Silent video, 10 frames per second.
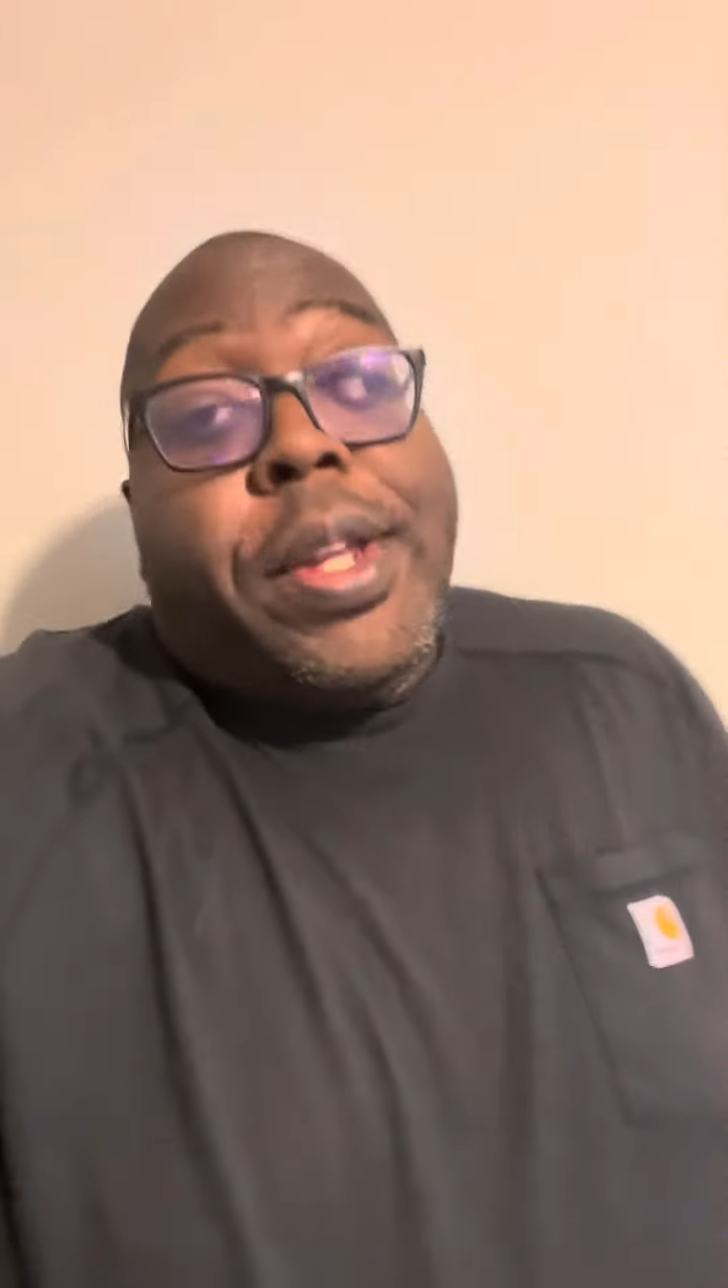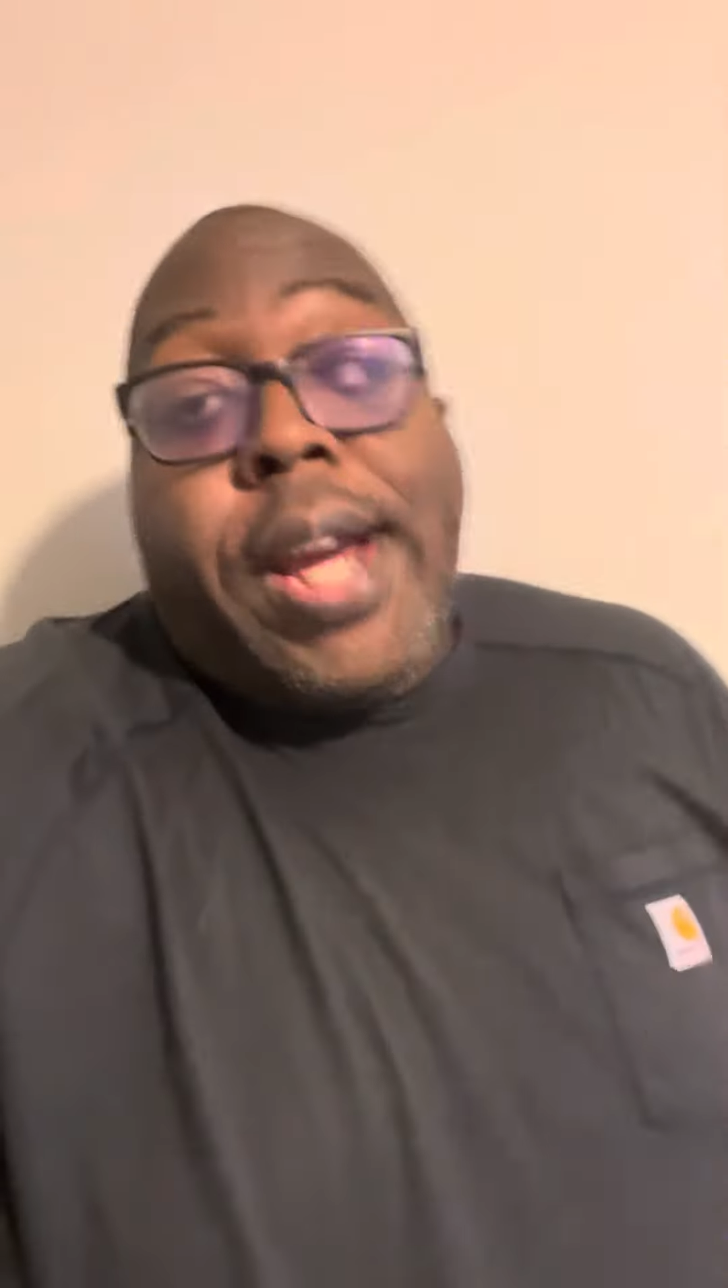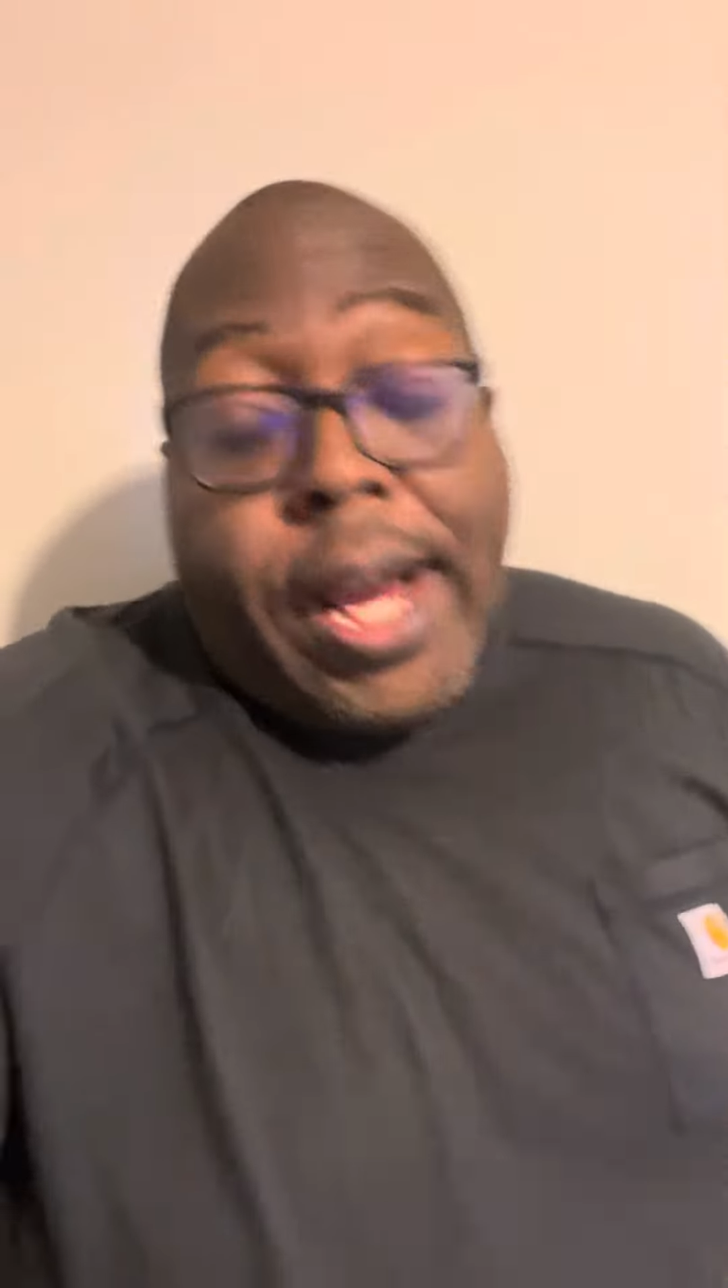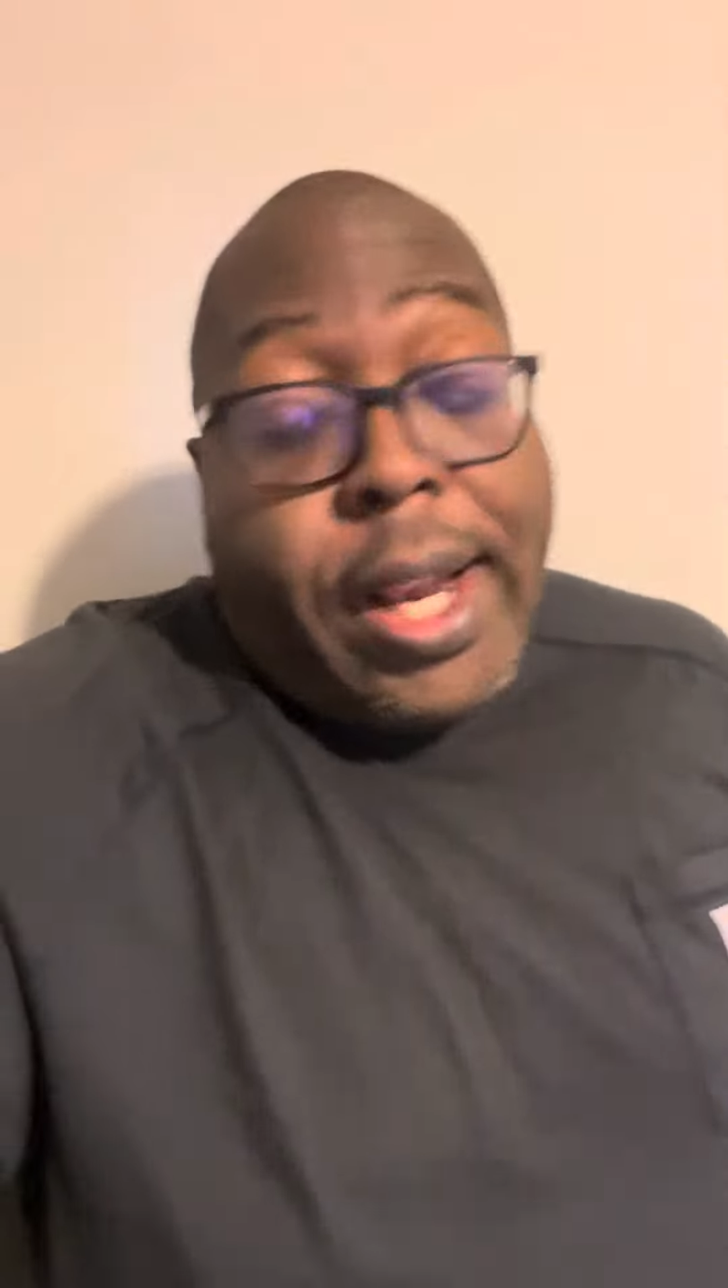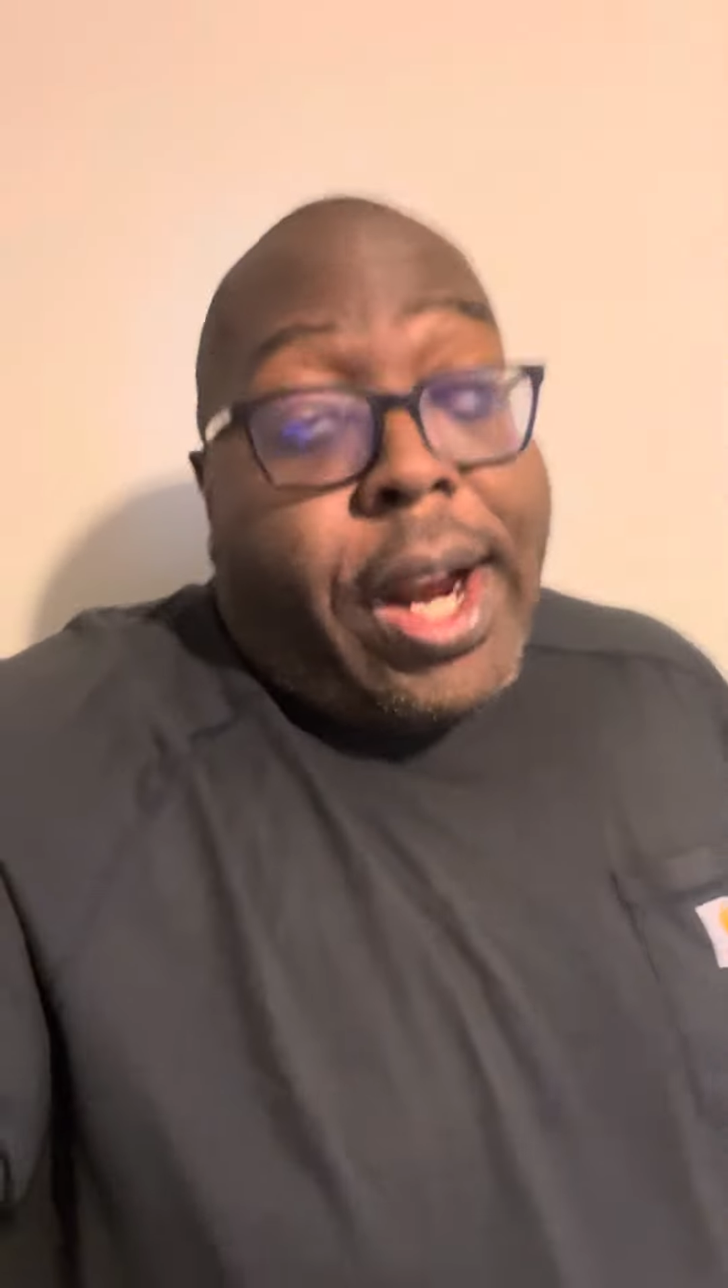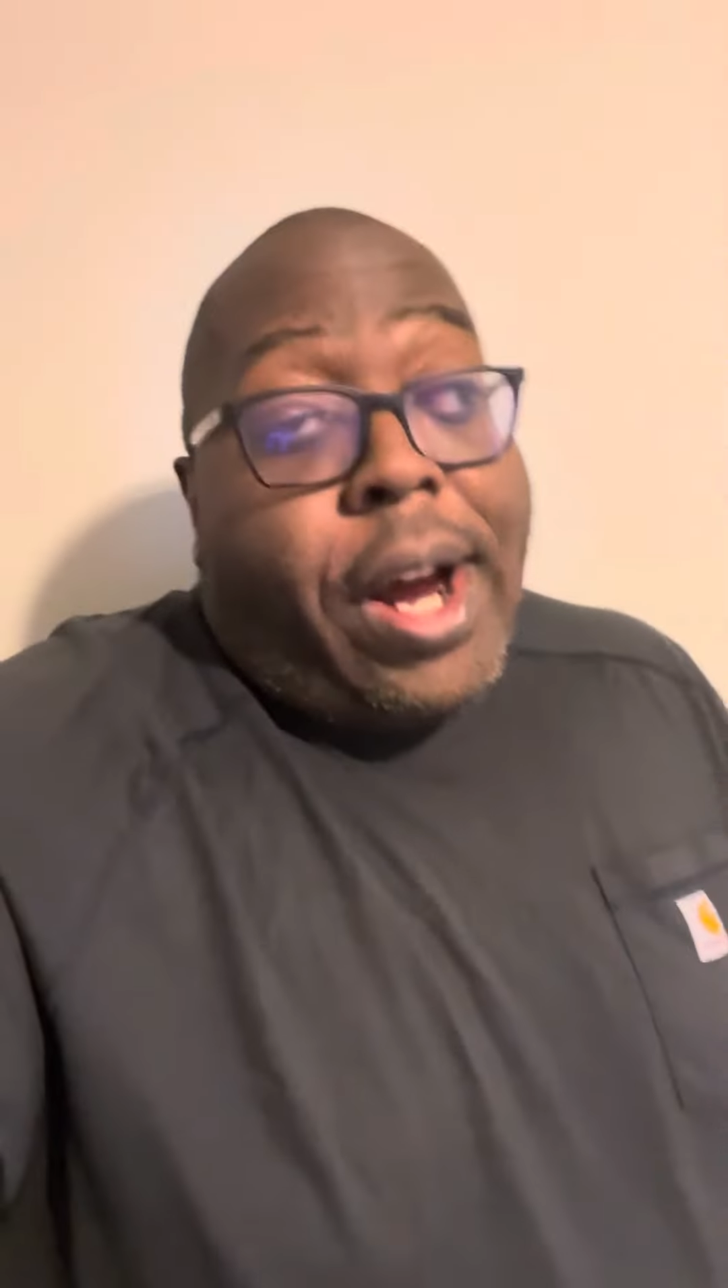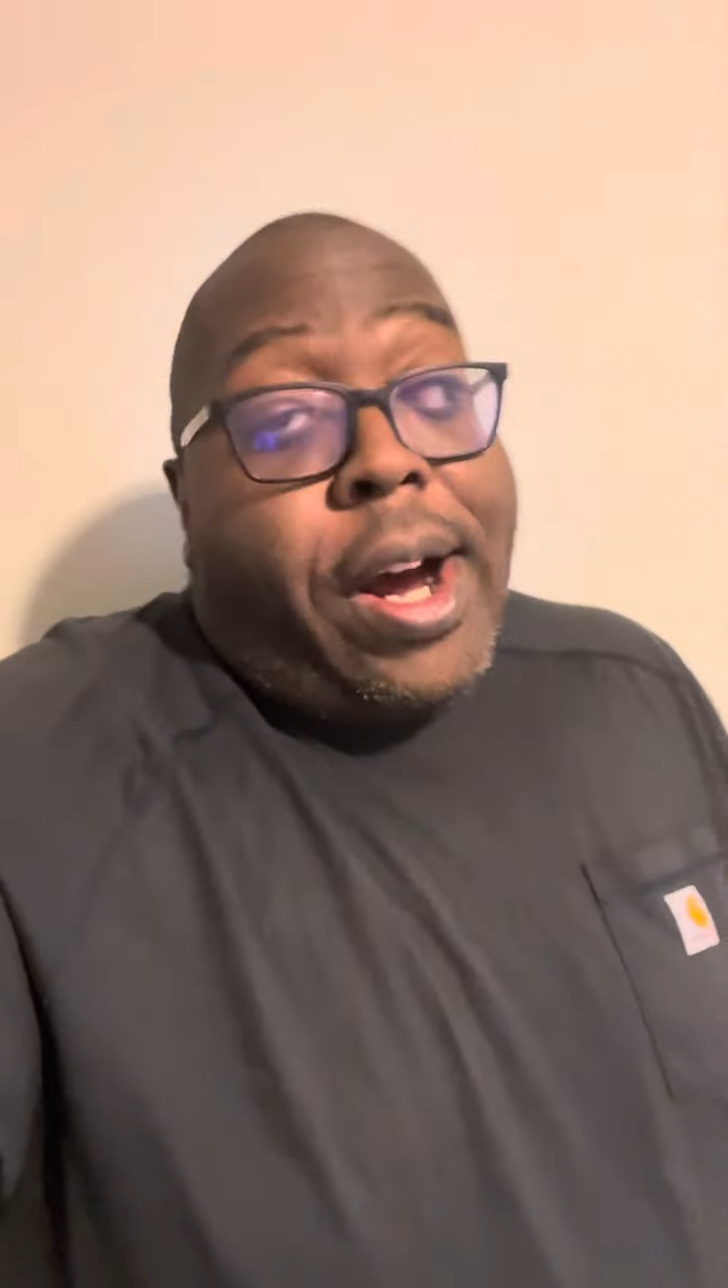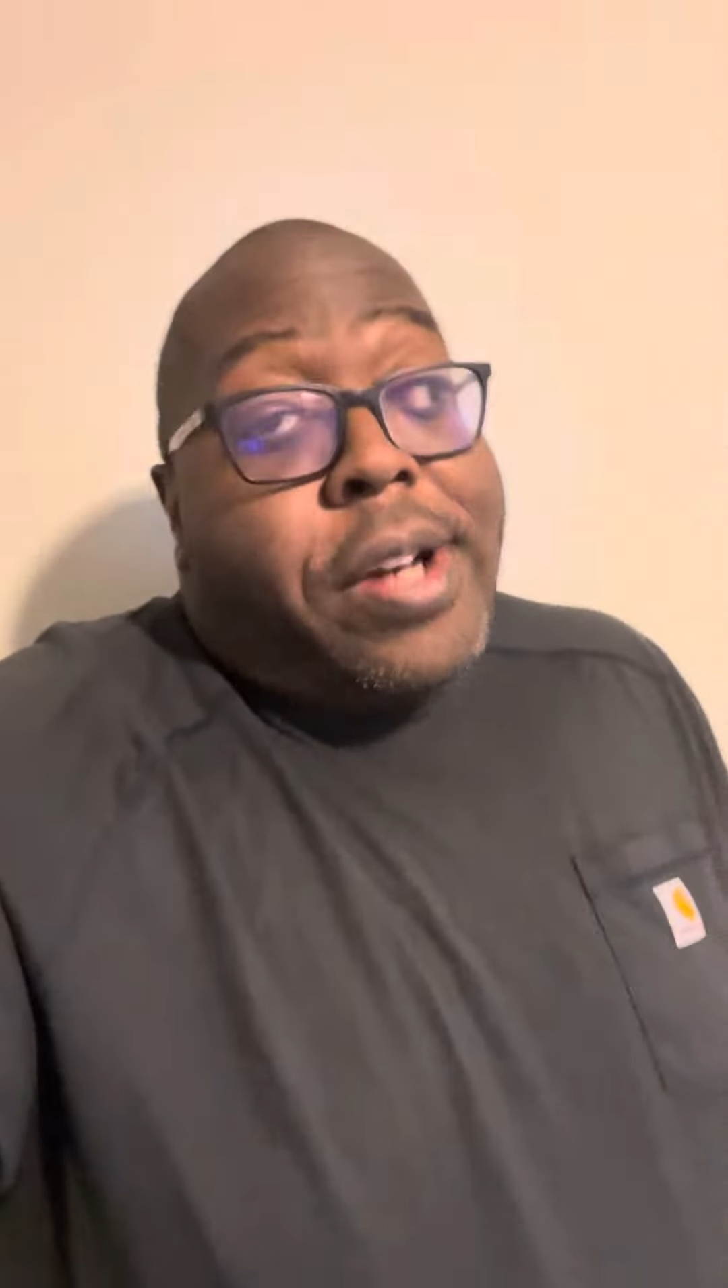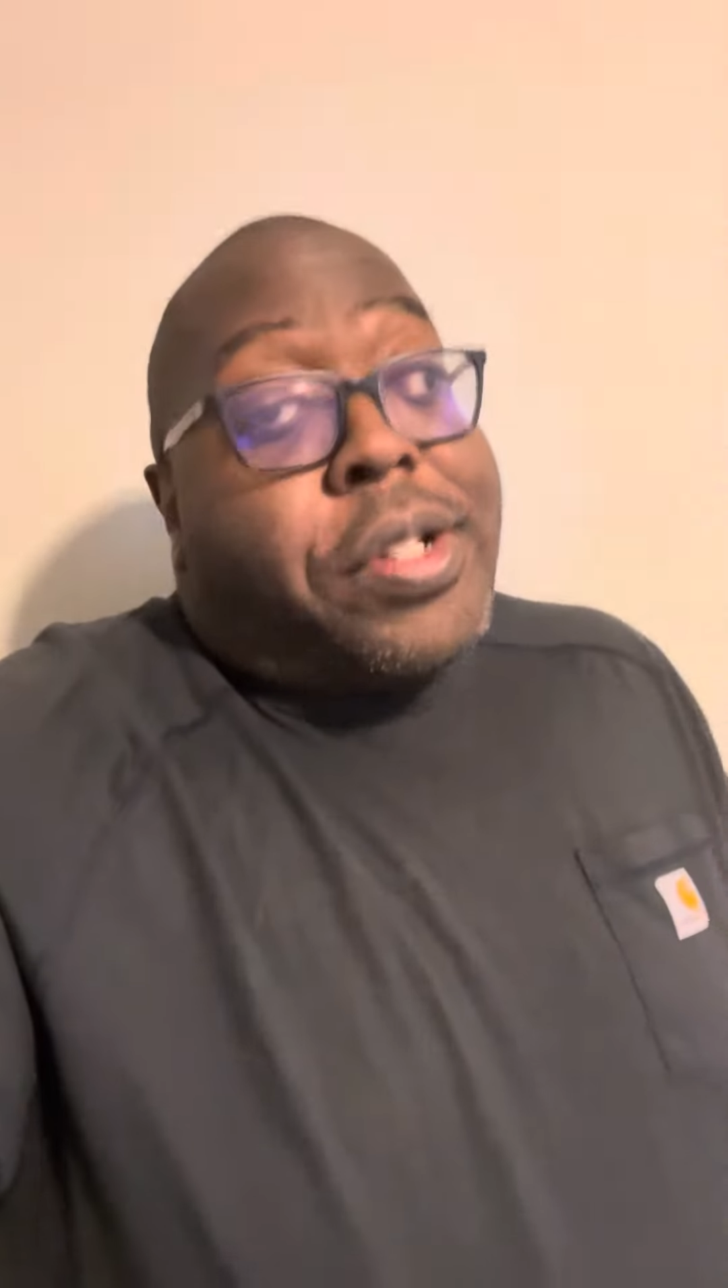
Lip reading: Atlanta Hawks